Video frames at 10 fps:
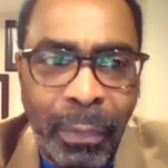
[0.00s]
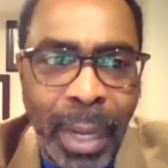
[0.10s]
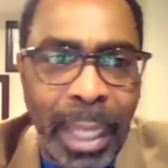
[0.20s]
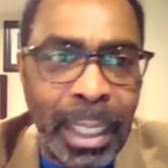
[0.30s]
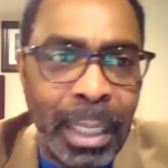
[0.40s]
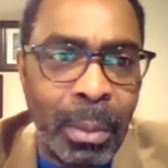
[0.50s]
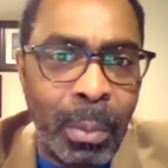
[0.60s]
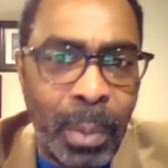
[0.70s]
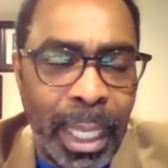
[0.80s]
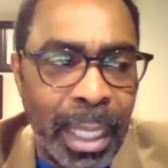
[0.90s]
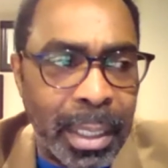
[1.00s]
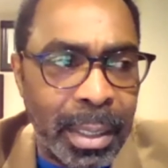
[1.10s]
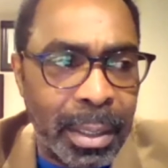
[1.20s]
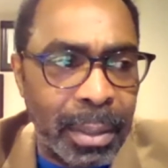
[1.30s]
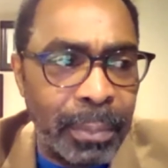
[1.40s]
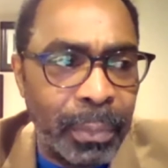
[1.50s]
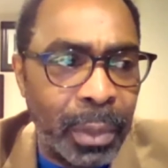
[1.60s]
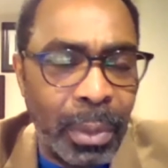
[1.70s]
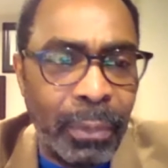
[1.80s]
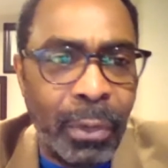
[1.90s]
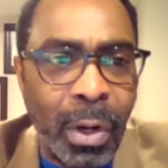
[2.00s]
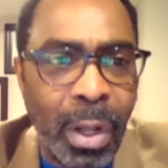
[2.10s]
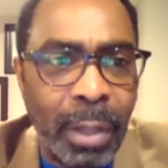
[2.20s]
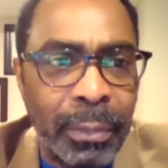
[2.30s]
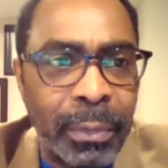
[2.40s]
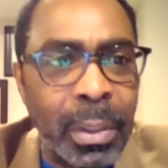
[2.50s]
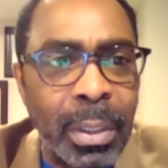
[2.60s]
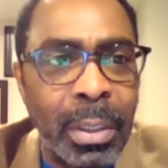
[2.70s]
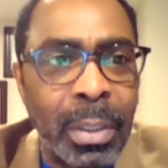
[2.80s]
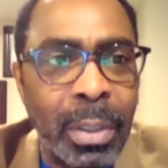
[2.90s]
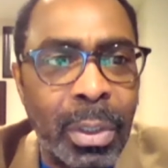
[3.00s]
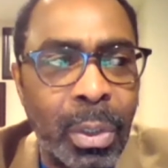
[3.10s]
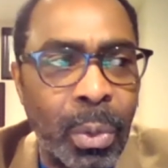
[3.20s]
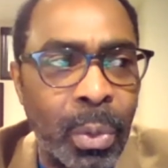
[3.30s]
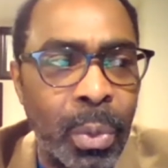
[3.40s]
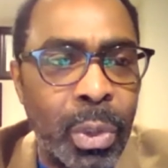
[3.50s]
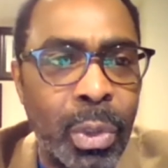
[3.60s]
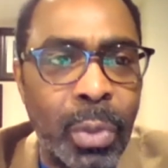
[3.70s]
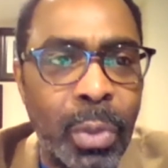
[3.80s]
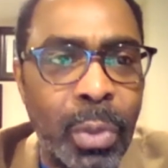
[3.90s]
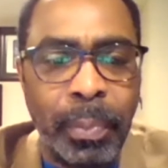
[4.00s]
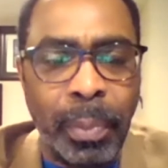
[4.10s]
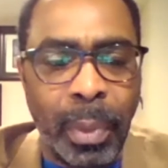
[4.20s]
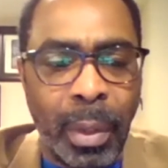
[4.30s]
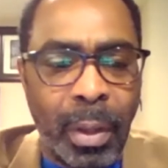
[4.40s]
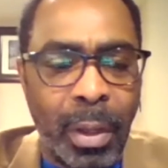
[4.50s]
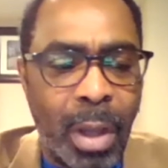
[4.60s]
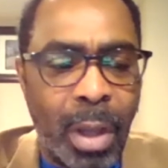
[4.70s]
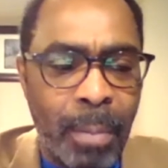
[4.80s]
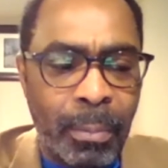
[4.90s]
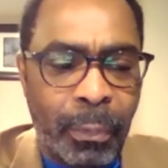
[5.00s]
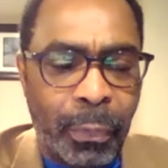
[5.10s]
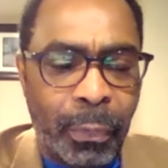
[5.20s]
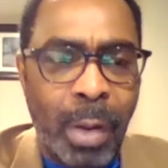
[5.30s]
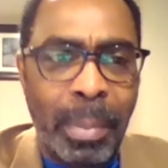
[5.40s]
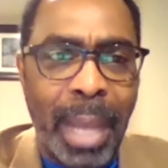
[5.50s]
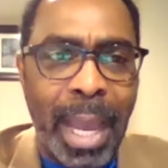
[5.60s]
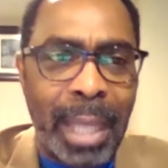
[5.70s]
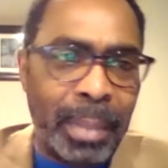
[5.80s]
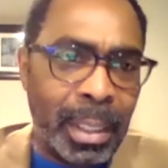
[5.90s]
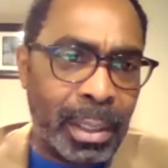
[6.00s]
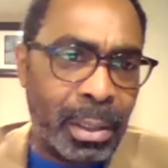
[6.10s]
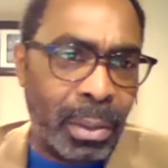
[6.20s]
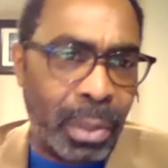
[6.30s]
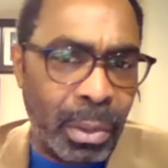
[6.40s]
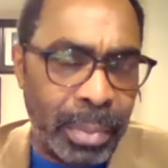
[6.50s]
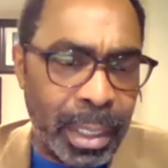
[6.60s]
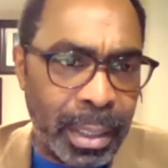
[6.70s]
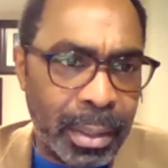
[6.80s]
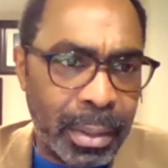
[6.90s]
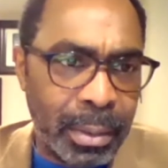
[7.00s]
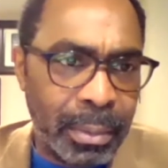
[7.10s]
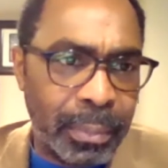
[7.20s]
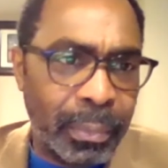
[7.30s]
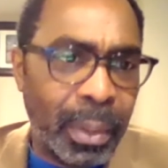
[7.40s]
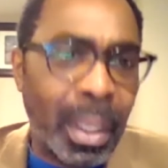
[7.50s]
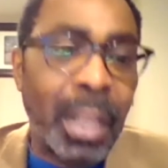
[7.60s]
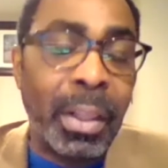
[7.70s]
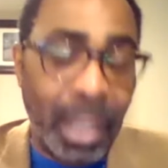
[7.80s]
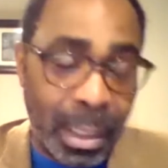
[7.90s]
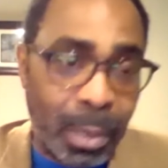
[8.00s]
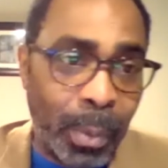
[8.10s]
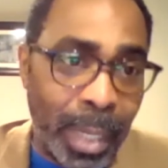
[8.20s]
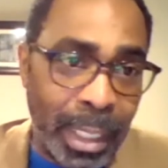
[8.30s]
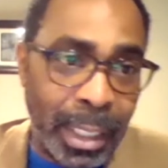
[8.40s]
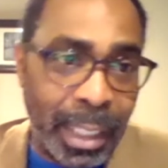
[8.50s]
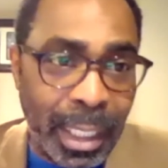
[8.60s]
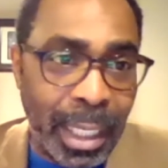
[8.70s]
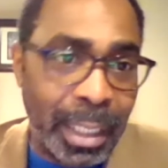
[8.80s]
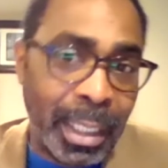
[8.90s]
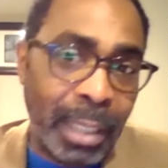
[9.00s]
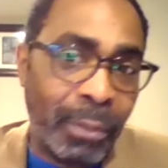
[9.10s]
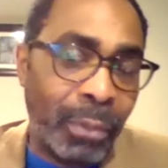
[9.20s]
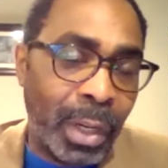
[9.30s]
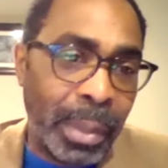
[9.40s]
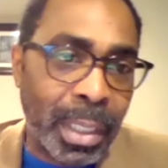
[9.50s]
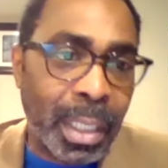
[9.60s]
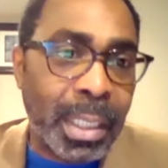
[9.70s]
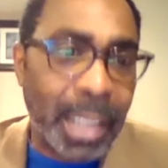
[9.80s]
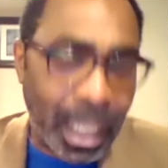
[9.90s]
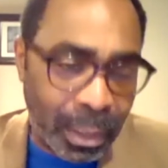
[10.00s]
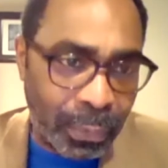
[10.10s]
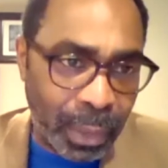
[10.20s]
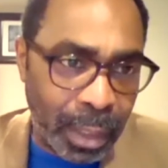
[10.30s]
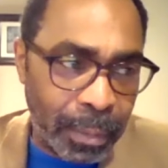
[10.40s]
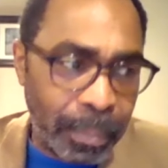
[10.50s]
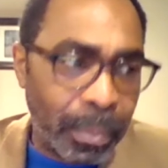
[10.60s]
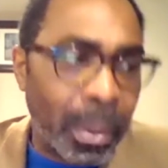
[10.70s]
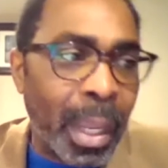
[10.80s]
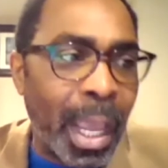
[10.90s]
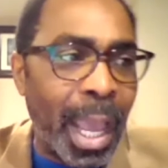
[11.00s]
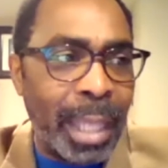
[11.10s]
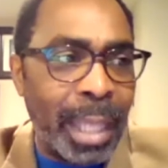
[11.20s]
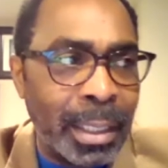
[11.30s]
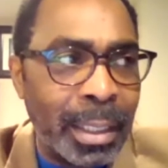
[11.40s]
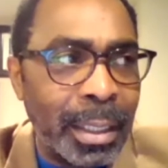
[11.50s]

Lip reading: finding ways to evolve to come from animals to humans. This one did, and did it very successfully. And